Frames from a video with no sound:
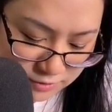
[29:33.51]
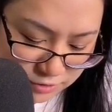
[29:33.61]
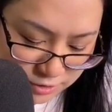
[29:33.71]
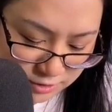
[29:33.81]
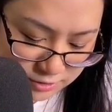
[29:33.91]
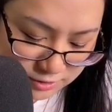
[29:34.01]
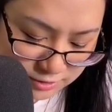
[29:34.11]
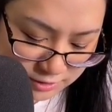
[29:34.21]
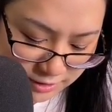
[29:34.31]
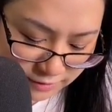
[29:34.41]
just
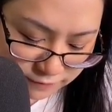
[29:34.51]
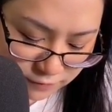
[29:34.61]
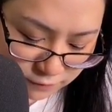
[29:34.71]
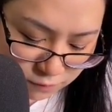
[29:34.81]
f of